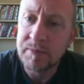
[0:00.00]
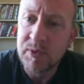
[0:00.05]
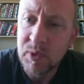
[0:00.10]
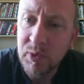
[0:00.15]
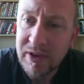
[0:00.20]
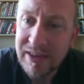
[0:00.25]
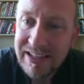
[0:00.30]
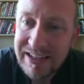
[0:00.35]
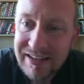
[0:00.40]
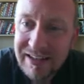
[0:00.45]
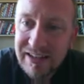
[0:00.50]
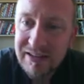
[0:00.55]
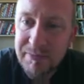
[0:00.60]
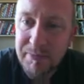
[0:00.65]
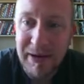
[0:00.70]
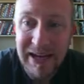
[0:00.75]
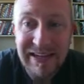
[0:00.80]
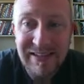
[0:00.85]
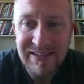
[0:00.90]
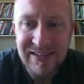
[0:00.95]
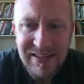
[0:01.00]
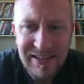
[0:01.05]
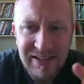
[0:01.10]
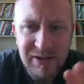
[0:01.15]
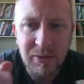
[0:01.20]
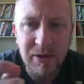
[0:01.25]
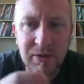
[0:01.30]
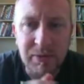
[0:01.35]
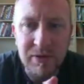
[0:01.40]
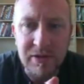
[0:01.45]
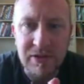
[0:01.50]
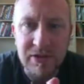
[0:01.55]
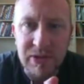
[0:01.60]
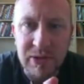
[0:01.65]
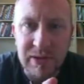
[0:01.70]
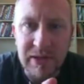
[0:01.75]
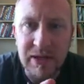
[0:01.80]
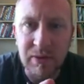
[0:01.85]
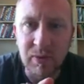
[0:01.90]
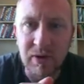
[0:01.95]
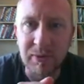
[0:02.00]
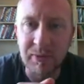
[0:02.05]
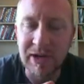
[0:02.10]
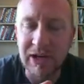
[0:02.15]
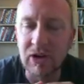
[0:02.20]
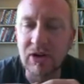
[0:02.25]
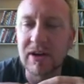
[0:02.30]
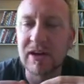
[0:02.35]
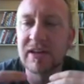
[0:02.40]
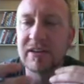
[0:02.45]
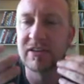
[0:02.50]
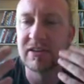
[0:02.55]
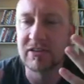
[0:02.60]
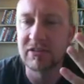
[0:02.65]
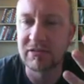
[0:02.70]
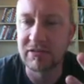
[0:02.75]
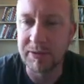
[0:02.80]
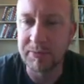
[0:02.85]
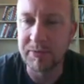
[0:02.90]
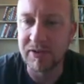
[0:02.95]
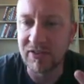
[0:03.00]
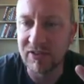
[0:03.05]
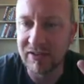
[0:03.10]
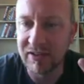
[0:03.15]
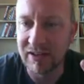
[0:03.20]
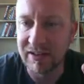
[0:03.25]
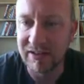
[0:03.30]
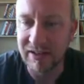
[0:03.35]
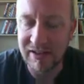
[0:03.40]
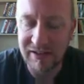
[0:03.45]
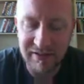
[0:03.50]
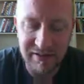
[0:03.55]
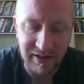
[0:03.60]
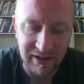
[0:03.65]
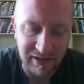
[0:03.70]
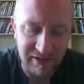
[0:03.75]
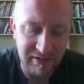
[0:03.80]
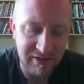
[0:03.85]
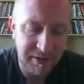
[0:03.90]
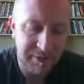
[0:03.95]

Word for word: Well, this is basically what we're doing when we look at descriptive statistics.